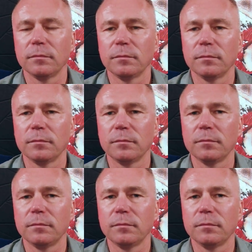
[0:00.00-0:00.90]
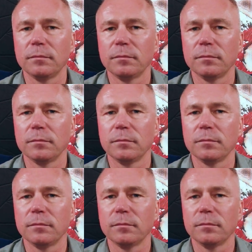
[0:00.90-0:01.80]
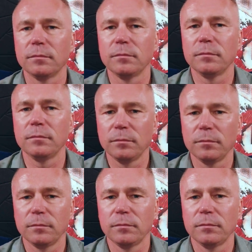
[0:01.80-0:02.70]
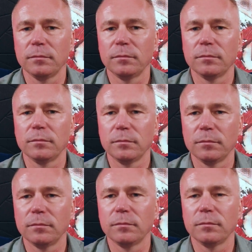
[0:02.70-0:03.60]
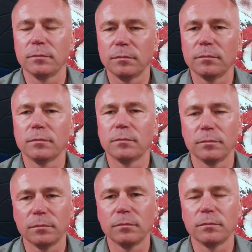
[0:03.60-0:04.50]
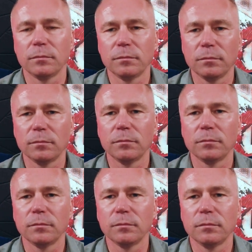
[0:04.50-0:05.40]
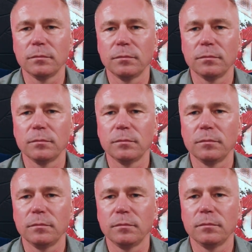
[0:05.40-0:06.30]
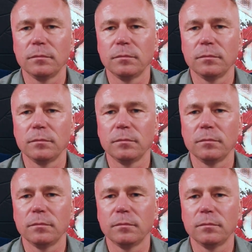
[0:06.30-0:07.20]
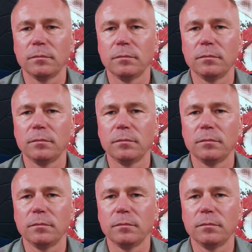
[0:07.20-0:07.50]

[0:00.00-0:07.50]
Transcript: This person isn't speaking.